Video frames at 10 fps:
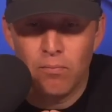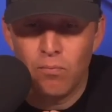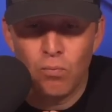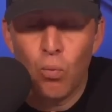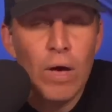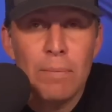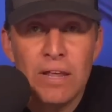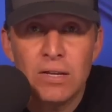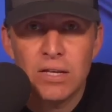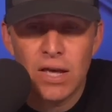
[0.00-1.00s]

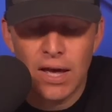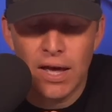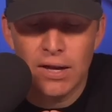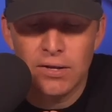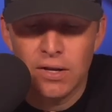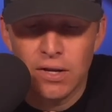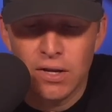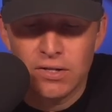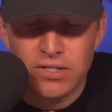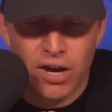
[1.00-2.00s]
women, he had
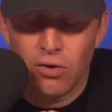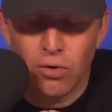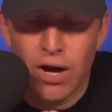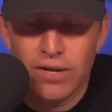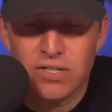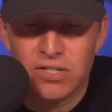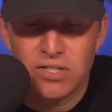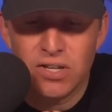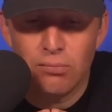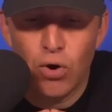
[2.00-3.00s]
terrorized the
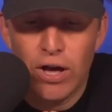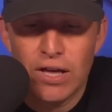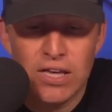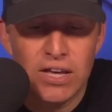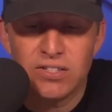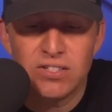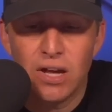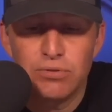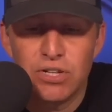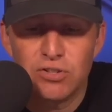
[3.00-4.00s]
subway, he had a
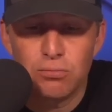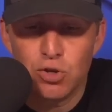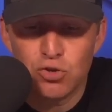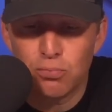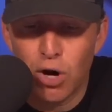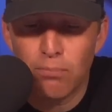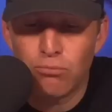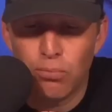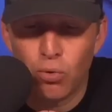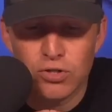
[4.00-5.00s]
substance abuse problem.
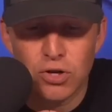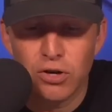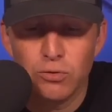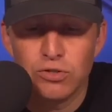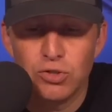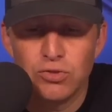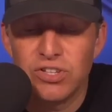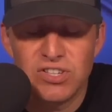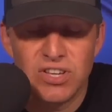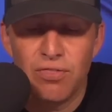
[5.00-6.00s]
Reports are he was
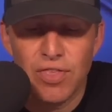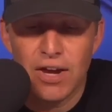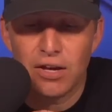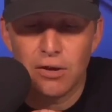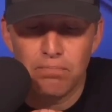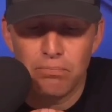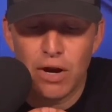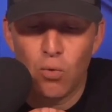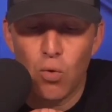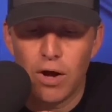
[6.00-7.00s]
using synthetic
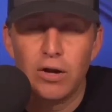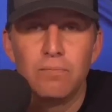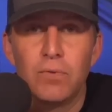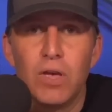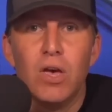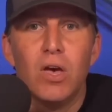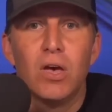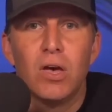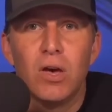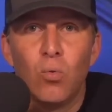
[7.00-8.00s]
marijuana.
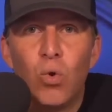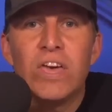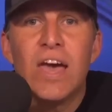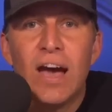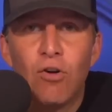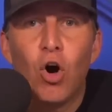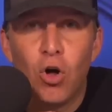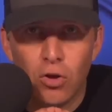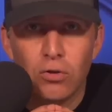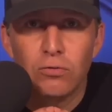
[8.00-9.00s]
We have
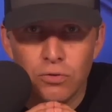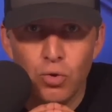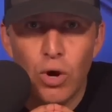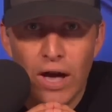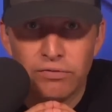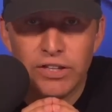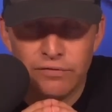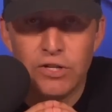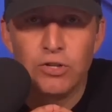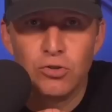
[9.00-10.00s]
all who have
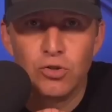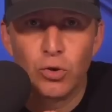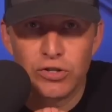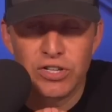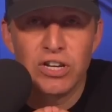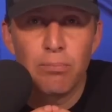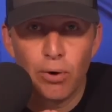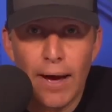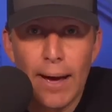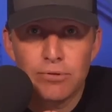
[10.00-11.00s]
lived in New York City, and
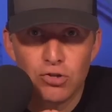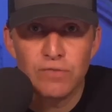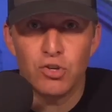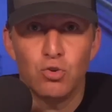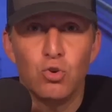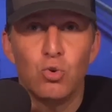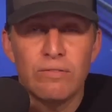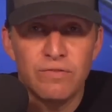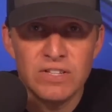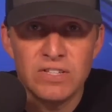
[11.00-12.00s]
perhaps those of you who
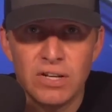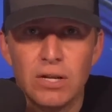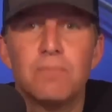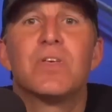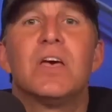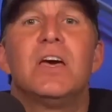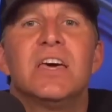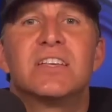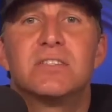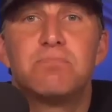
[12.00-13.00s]
have visited,
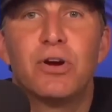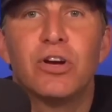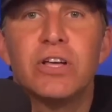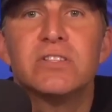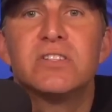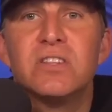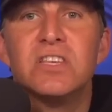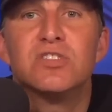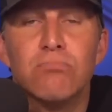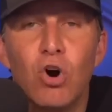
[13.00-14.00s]
experienced
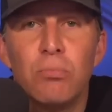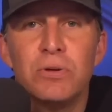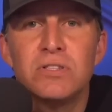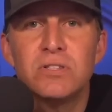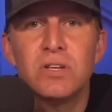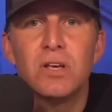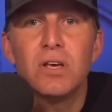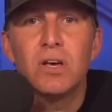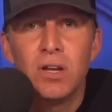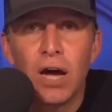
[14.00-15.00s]
these moments,
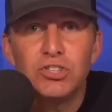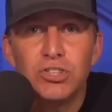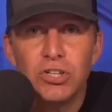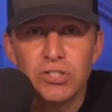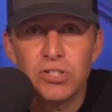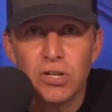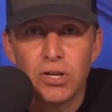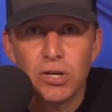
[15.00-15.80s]
not just